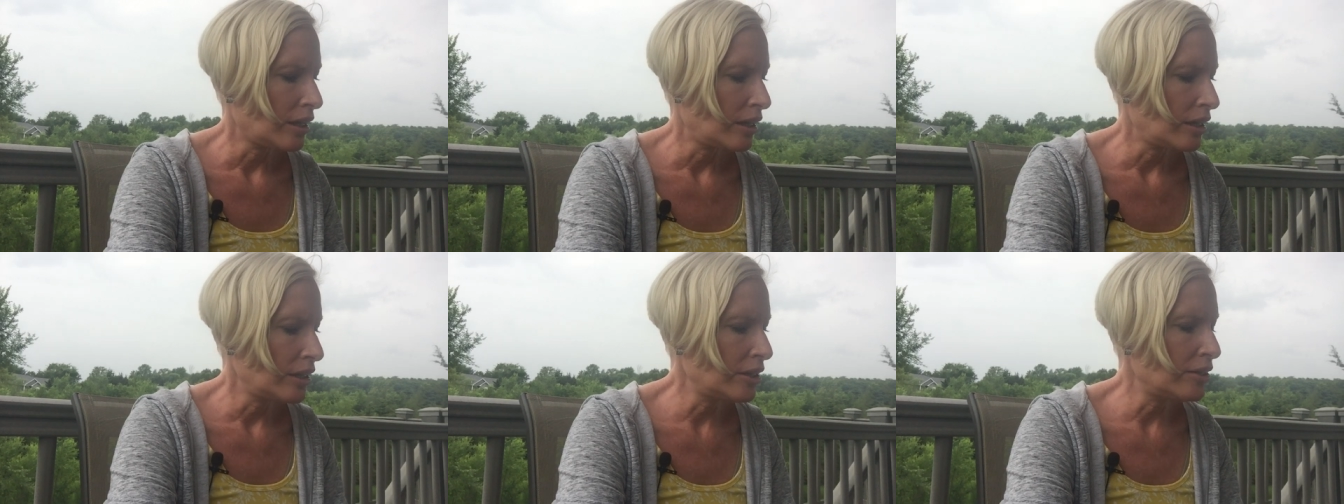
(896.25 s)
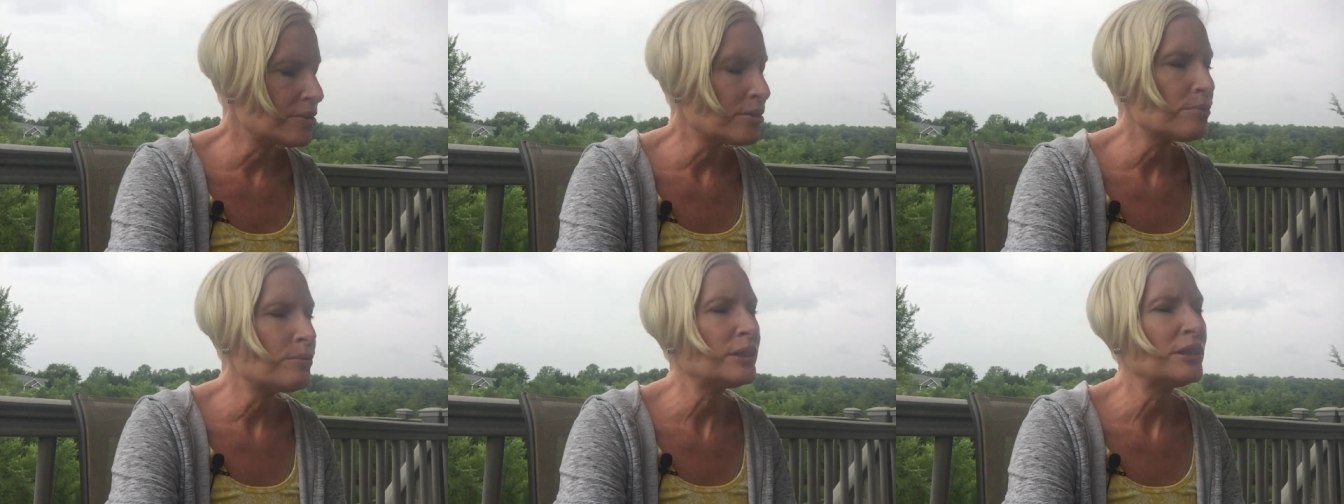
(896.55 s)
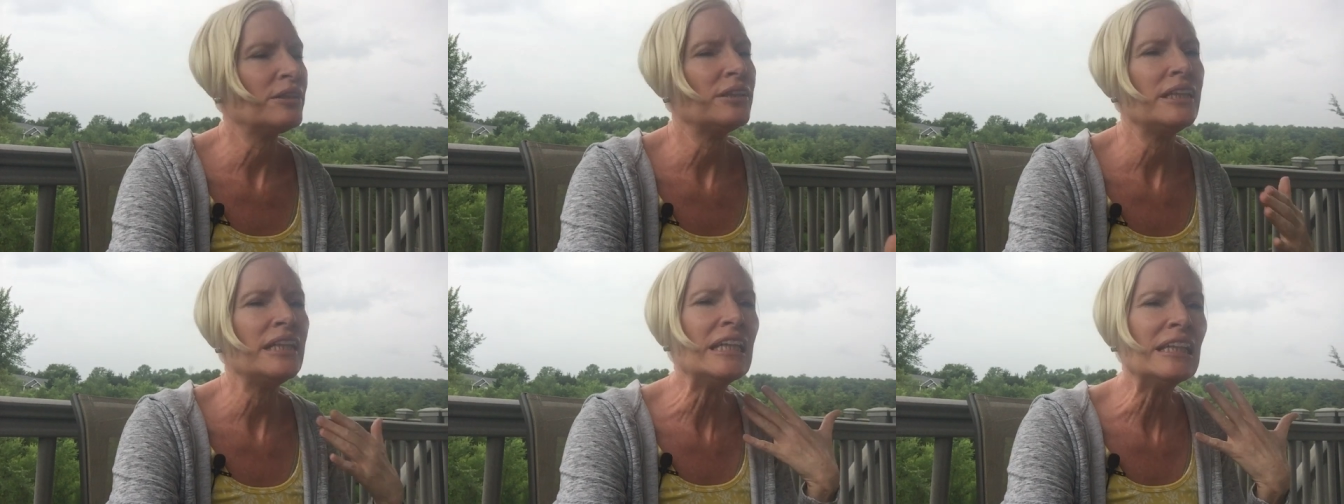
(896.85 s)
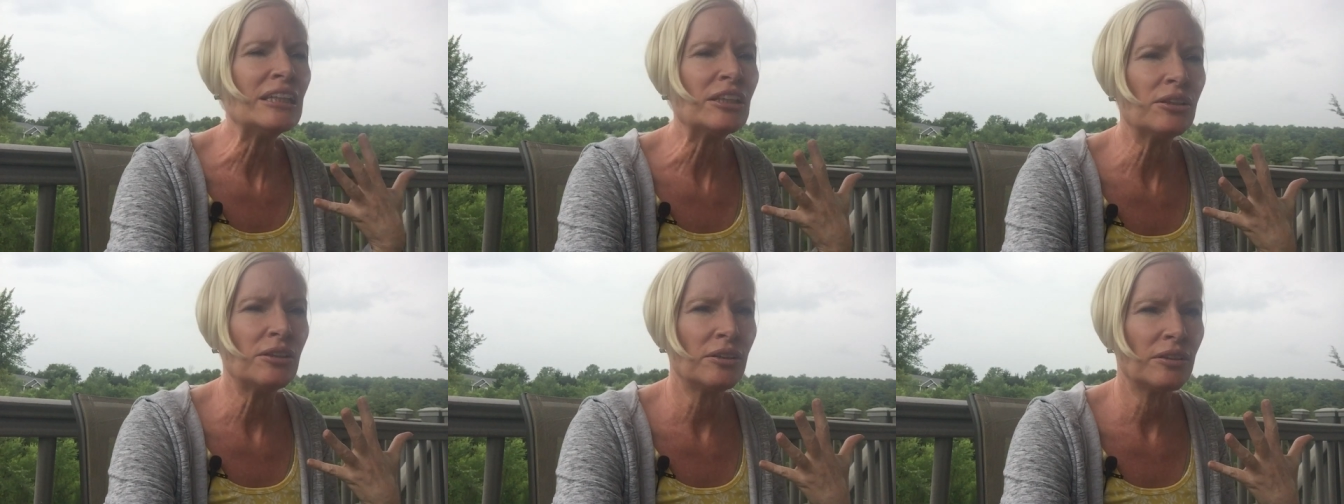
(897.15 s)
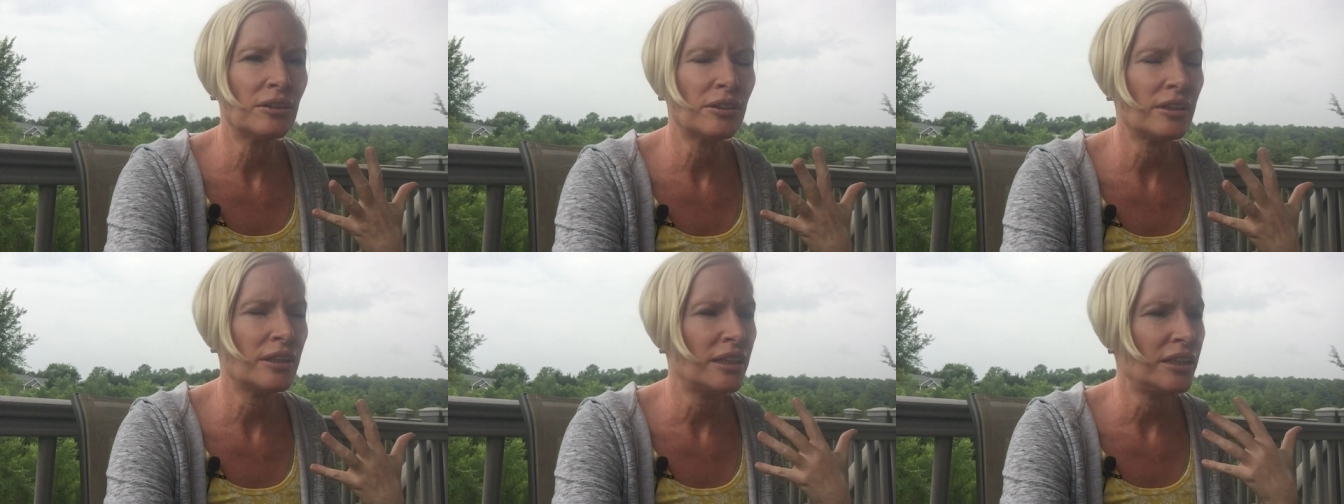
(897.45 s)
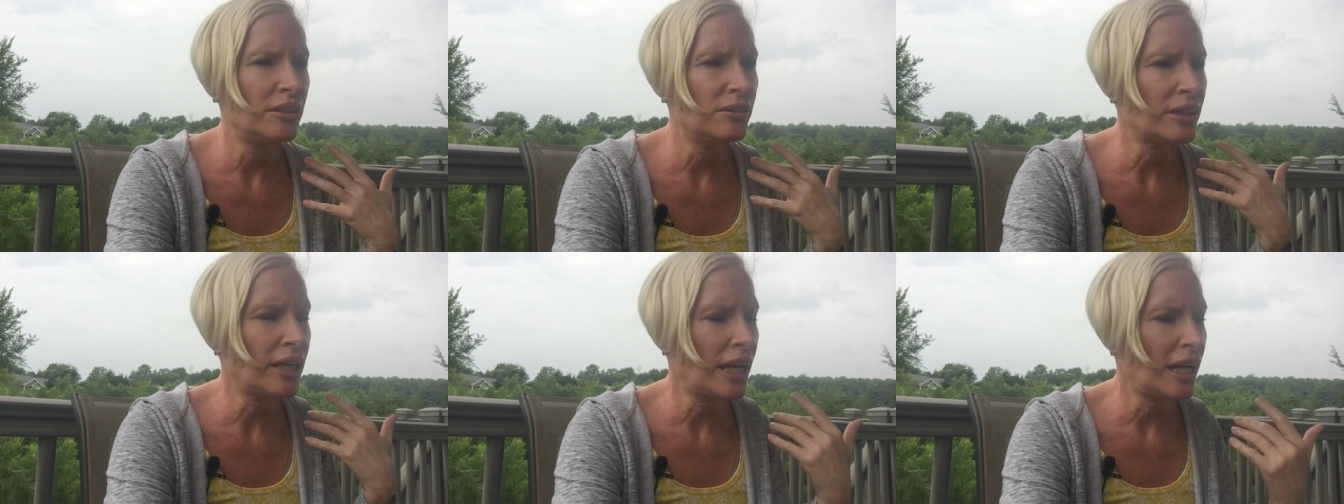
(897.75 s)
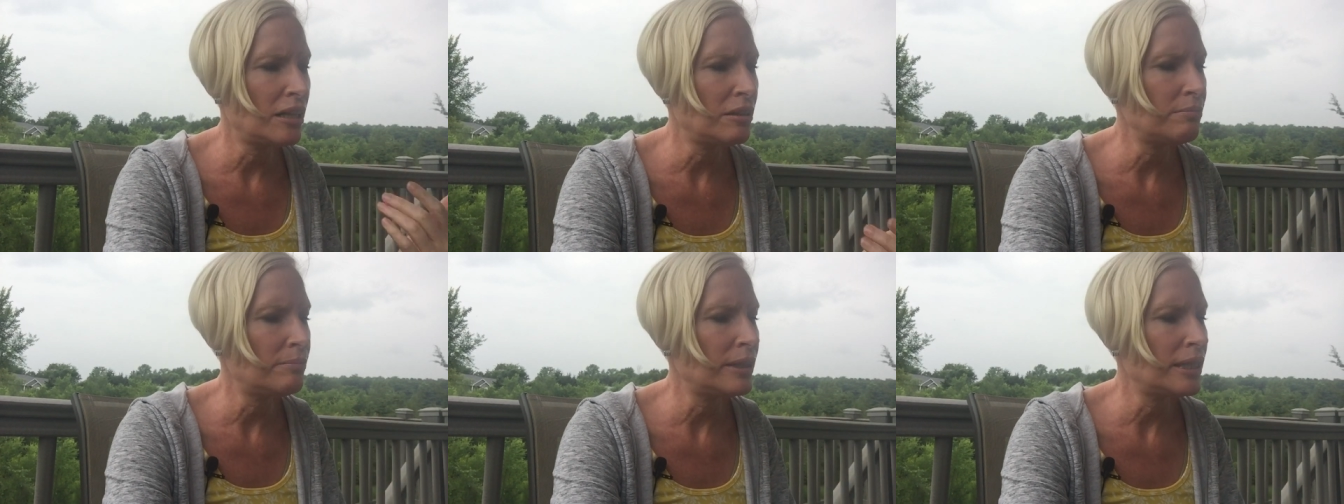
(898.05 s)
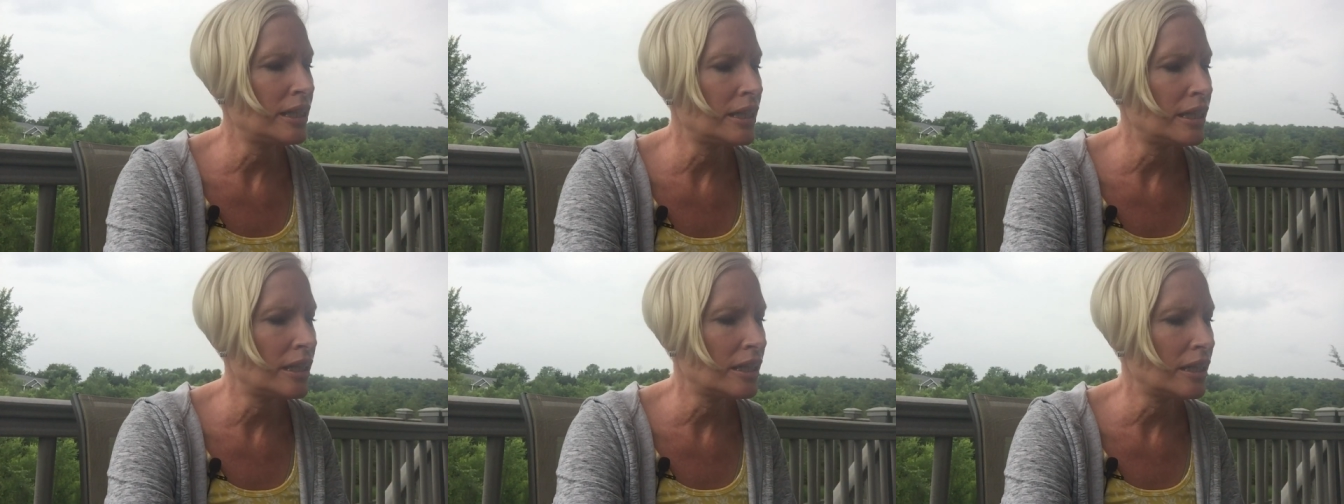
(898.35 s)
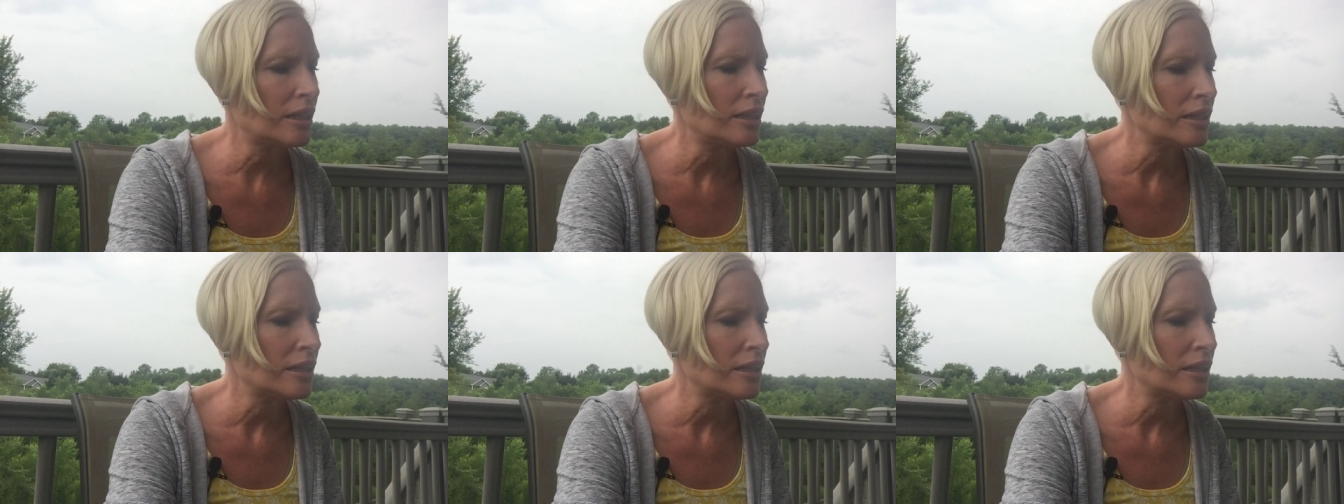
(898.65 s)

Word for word: you do what you need to so that you can be,